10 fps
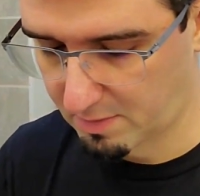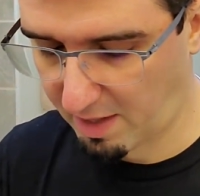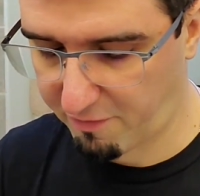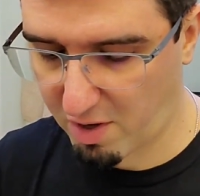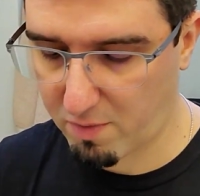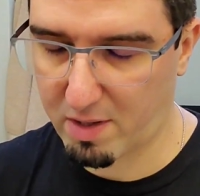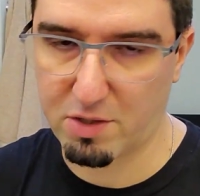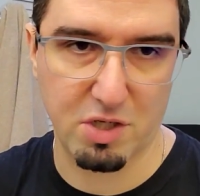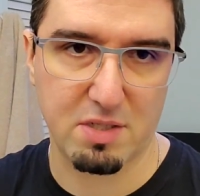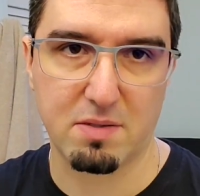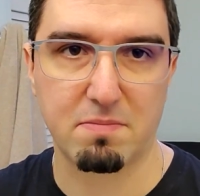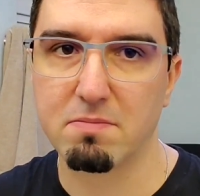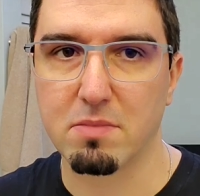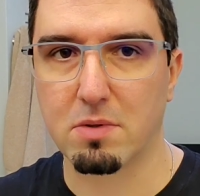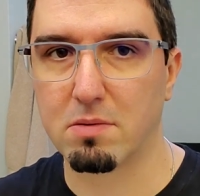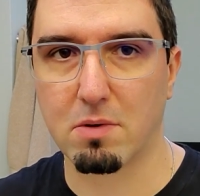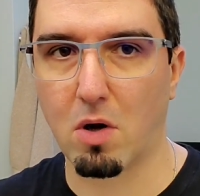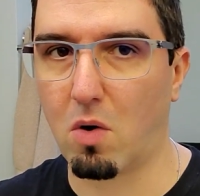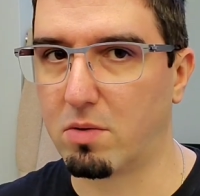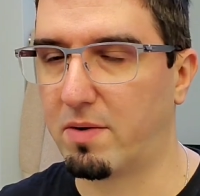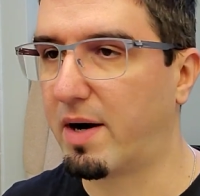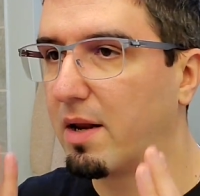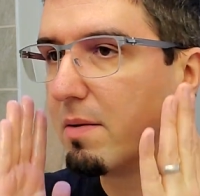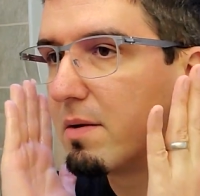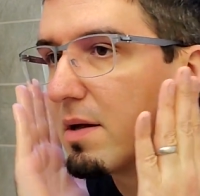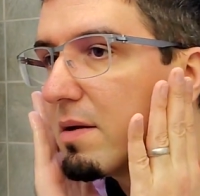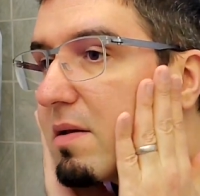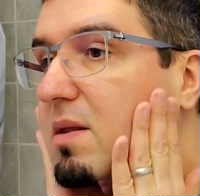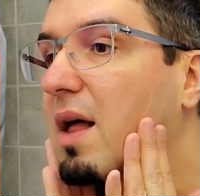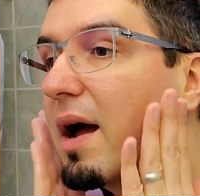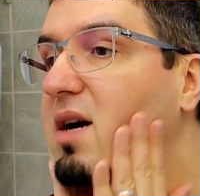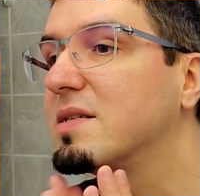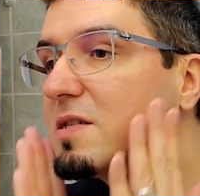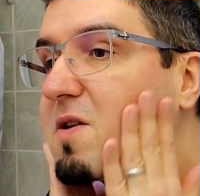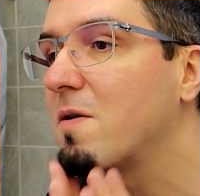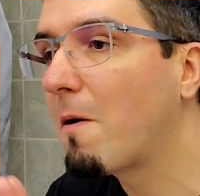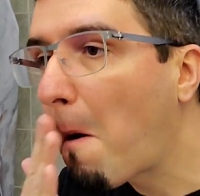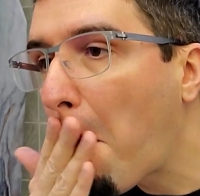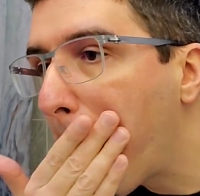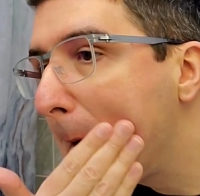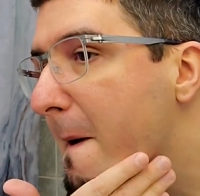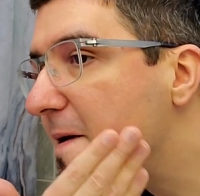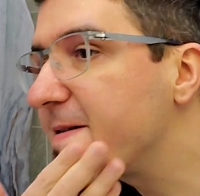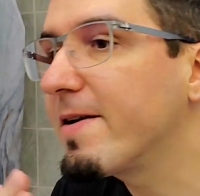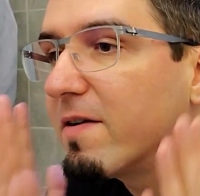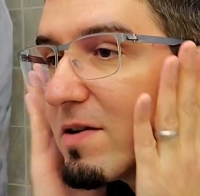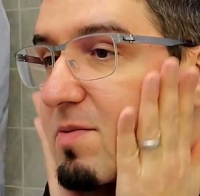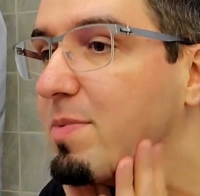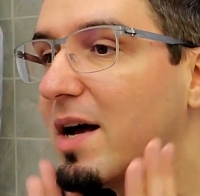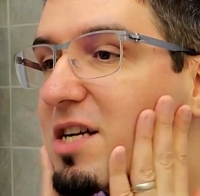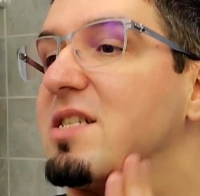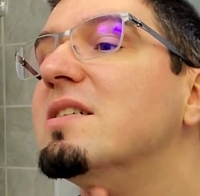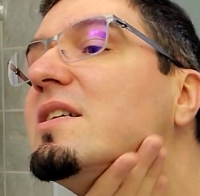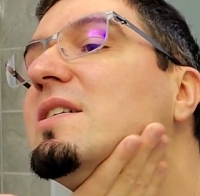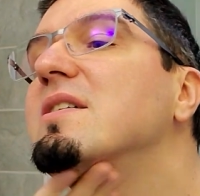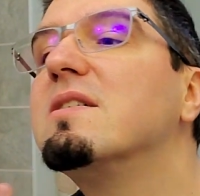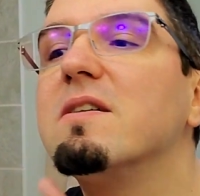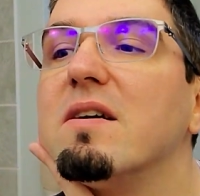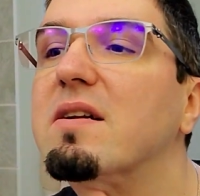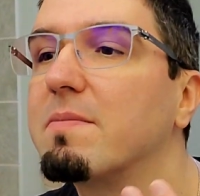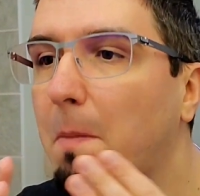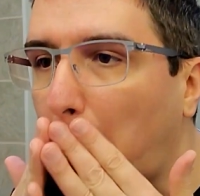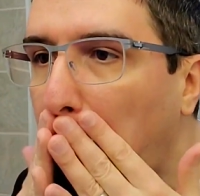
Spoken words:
I frequently just go directly tires instead of a splash and